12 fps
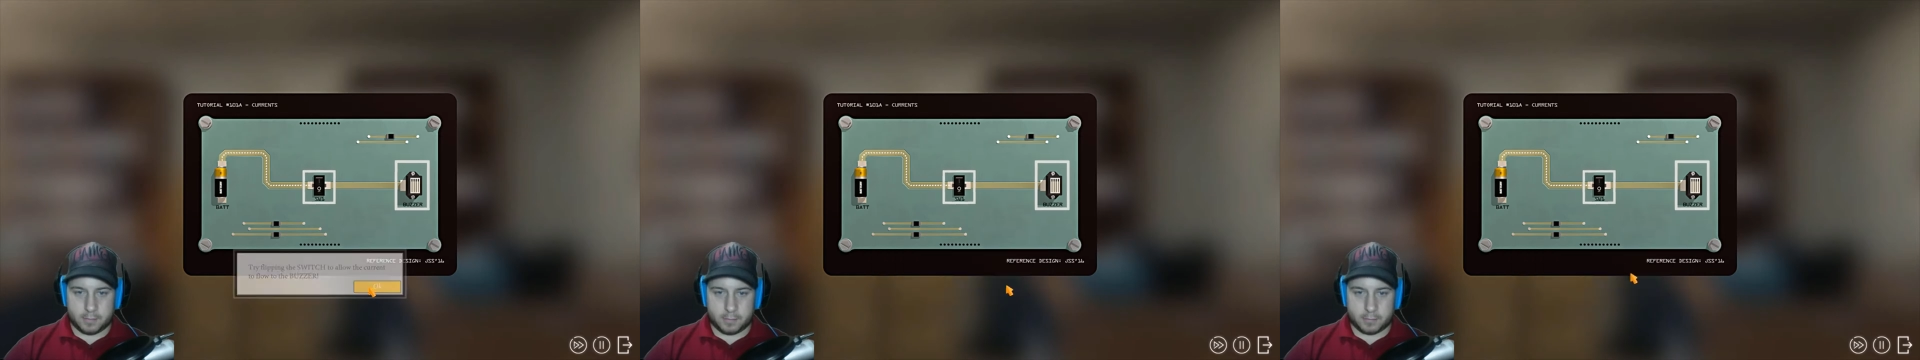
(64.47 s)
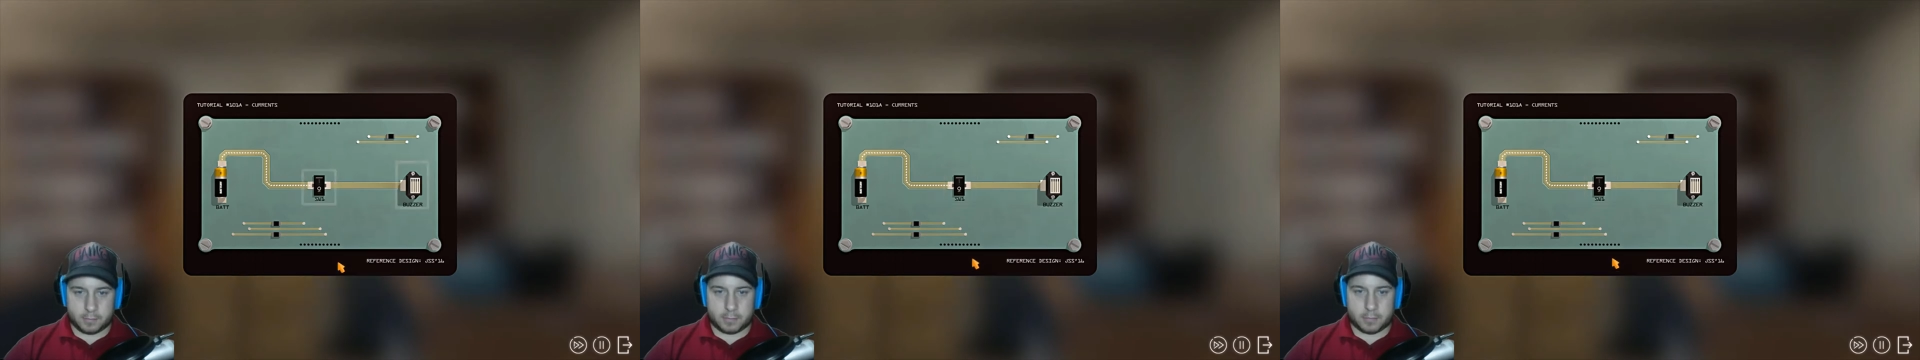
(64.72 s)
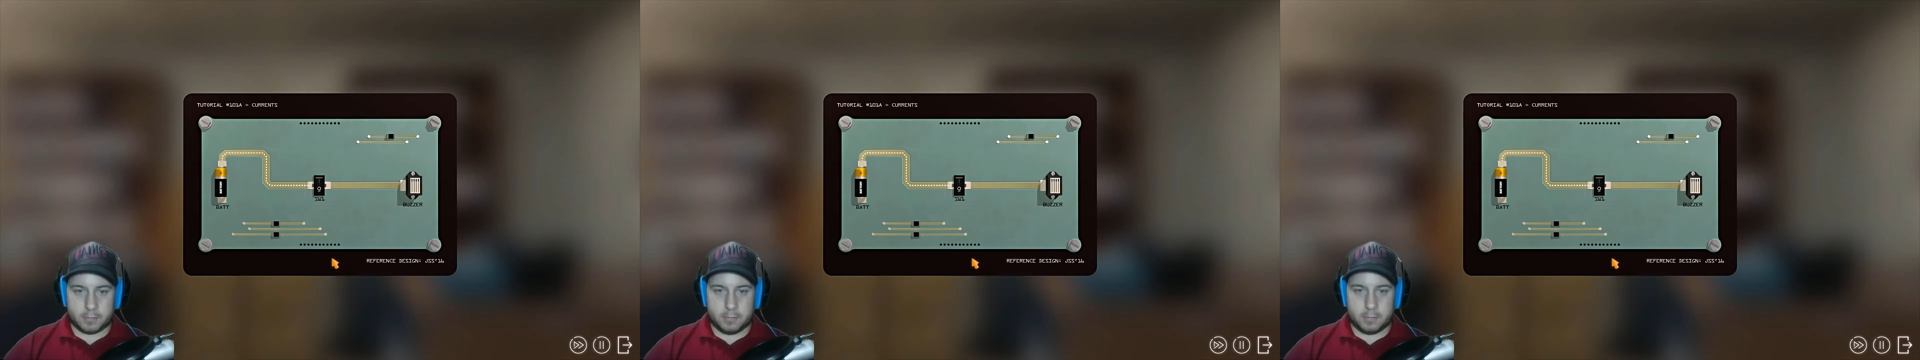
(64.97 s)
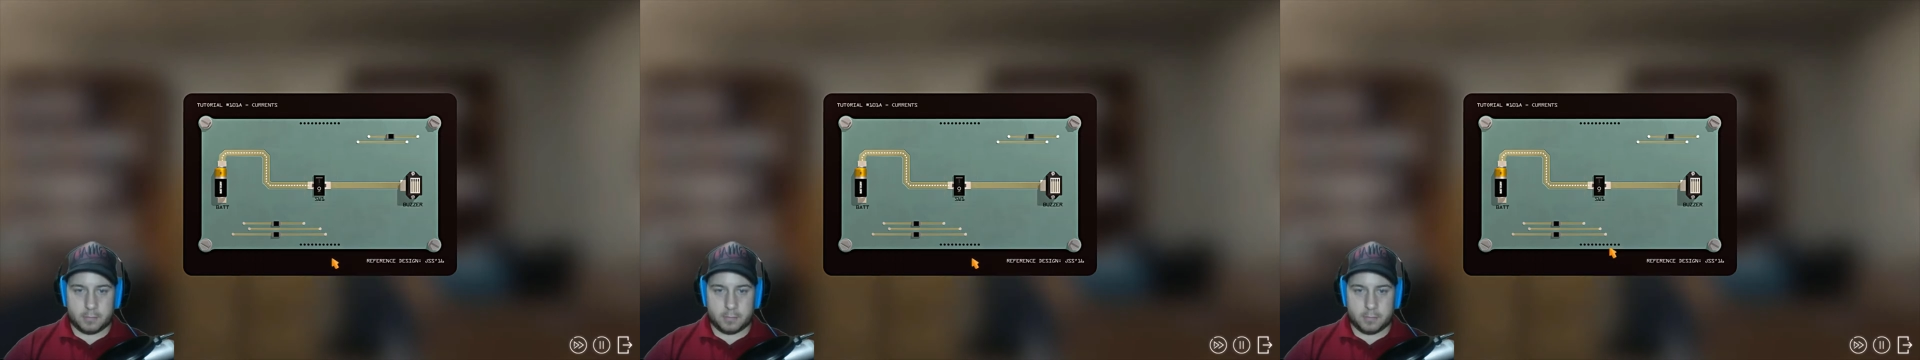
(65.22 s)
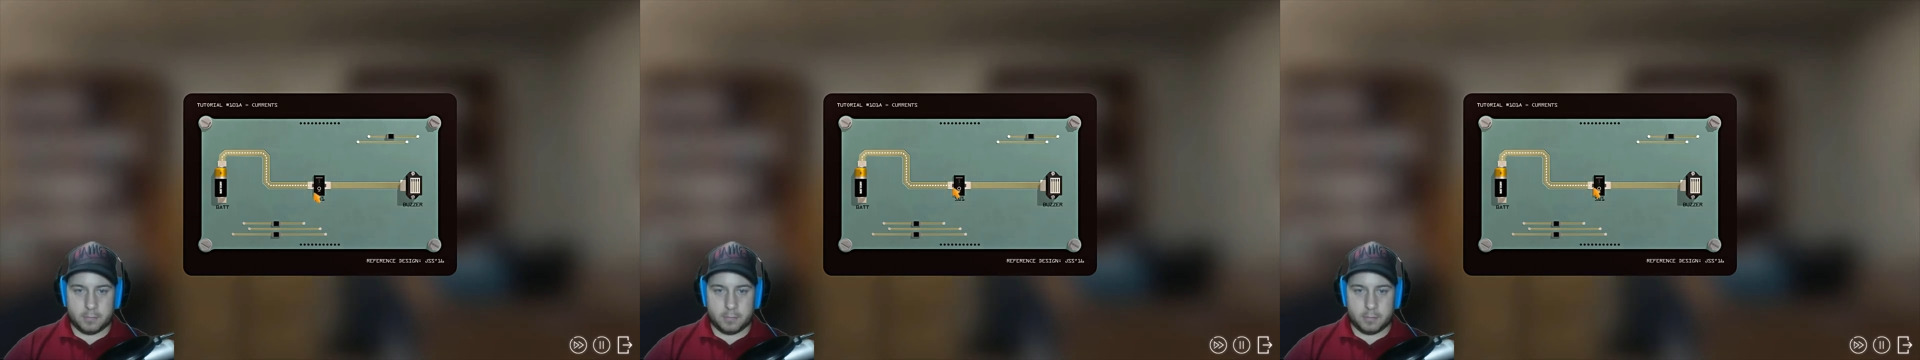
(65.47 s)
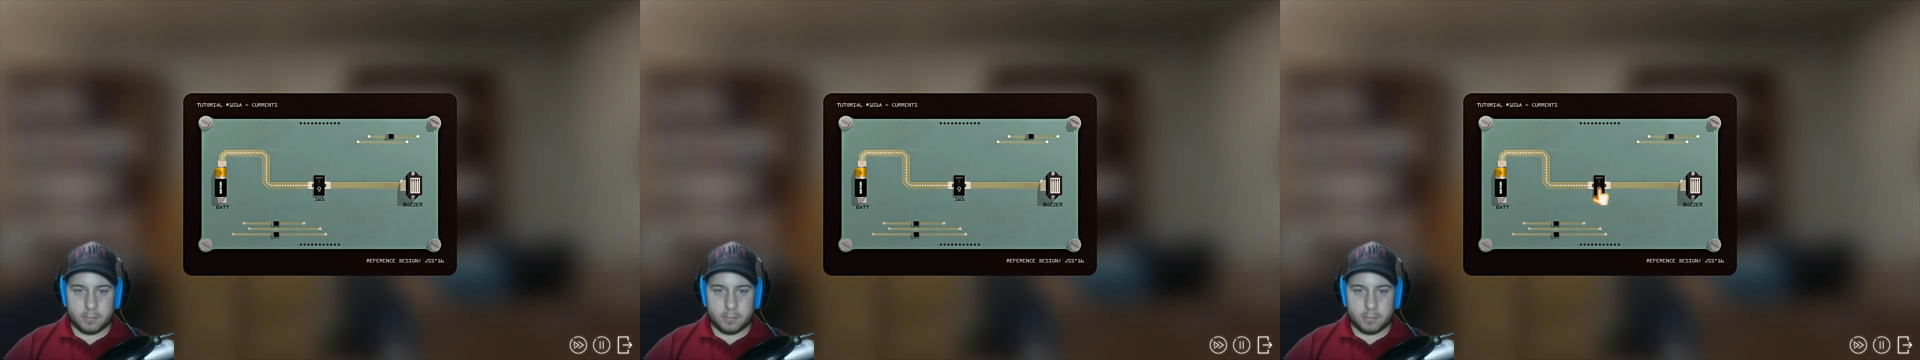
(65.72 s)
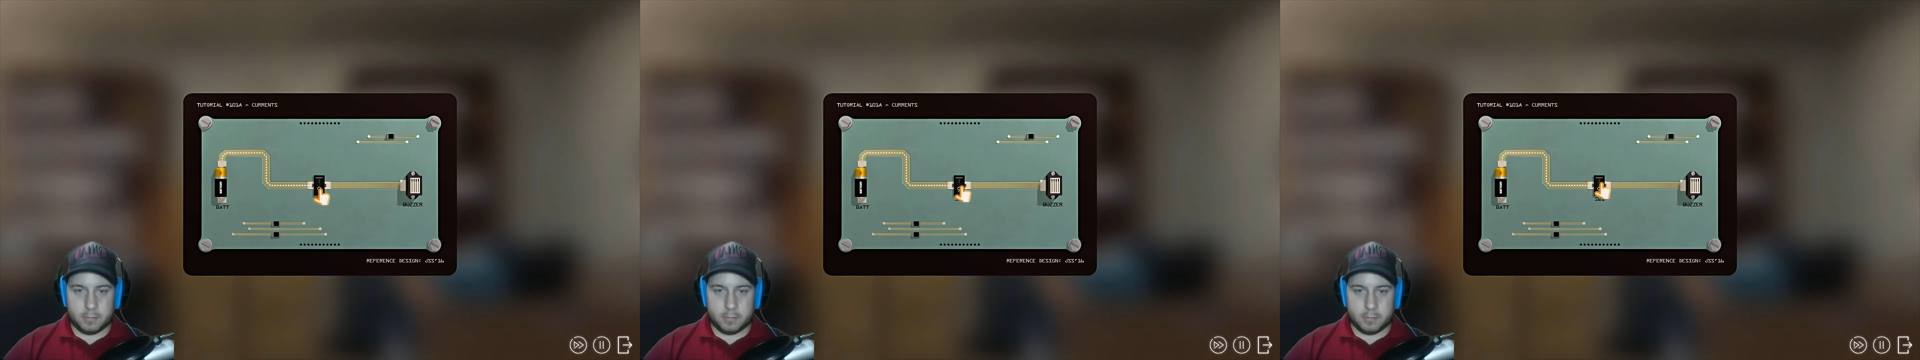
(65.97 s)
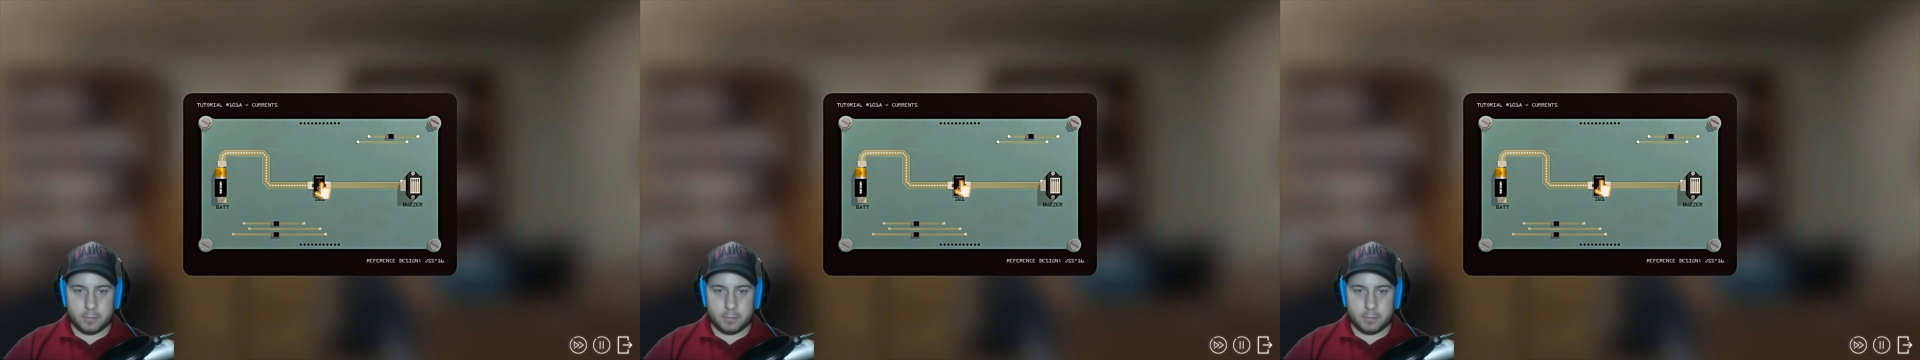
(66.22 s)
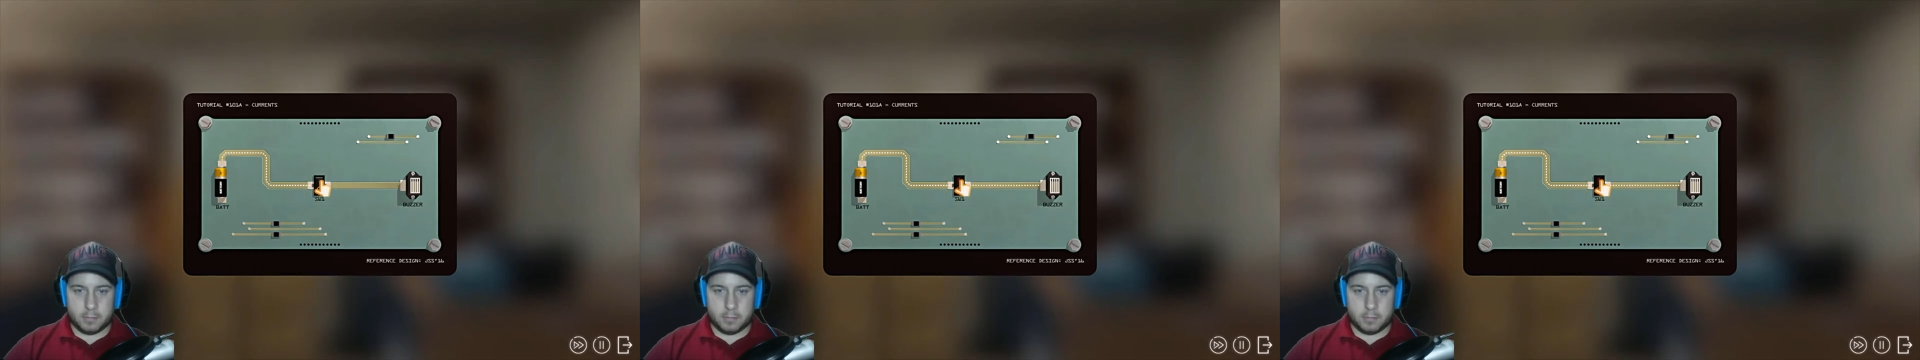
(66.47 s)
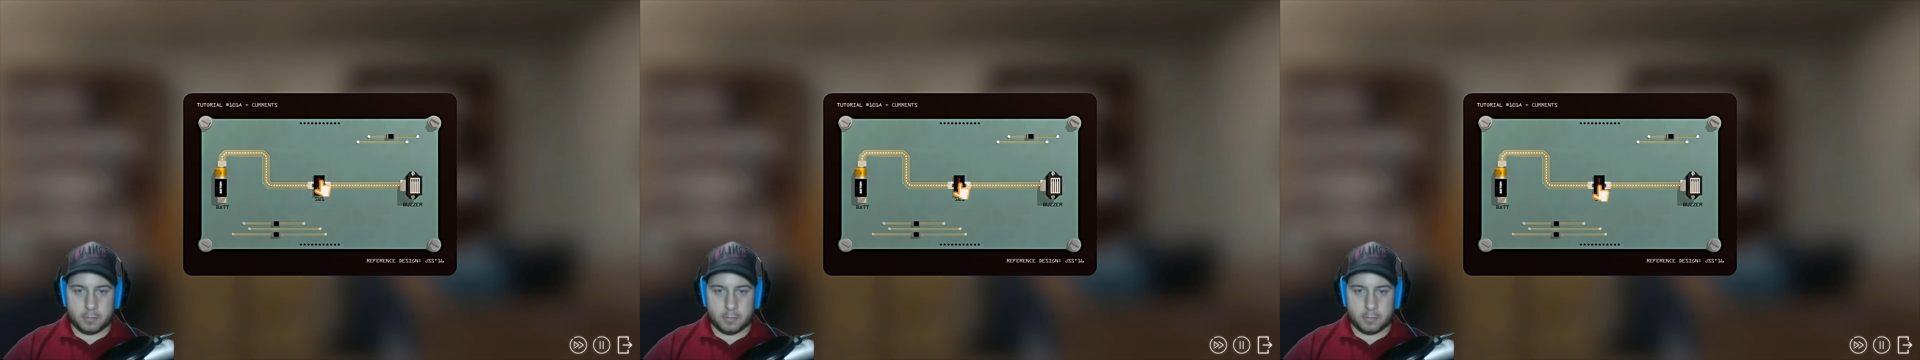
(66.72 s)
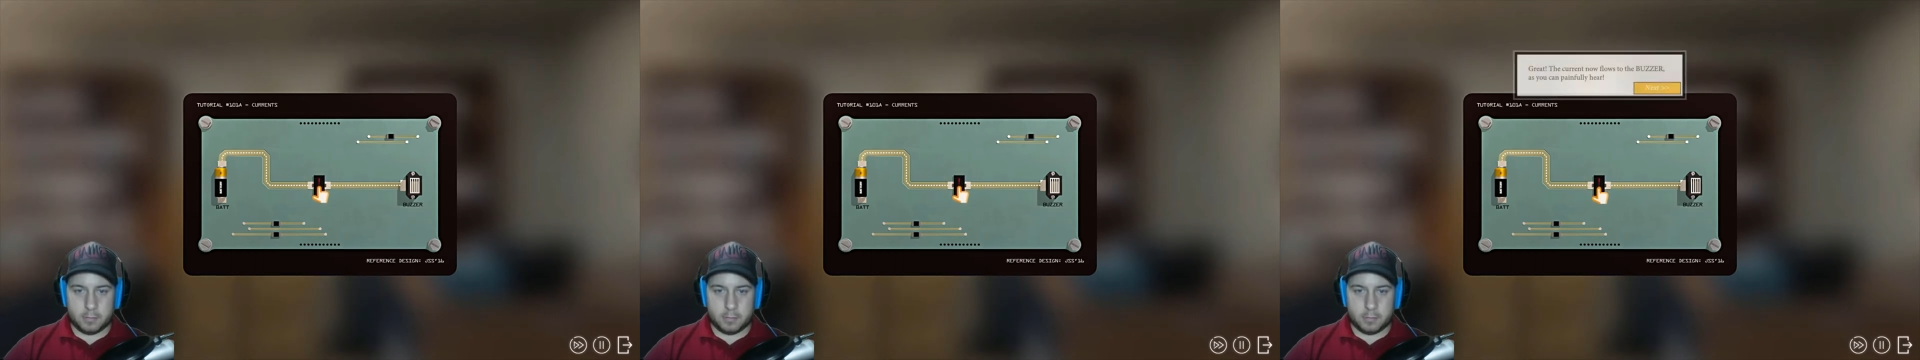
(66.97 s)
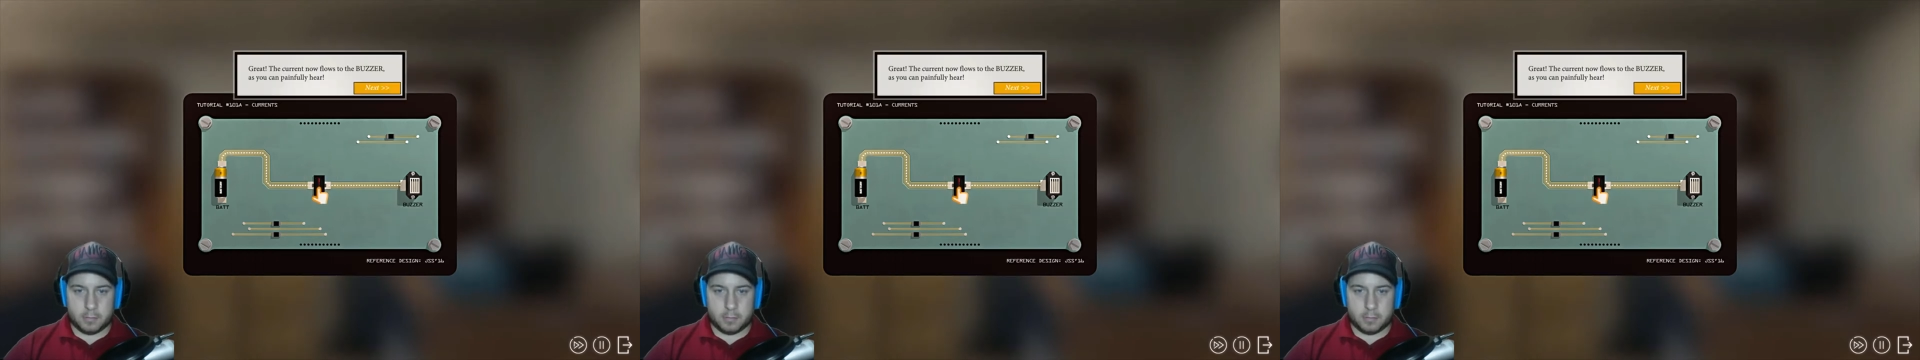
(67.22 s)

(silence)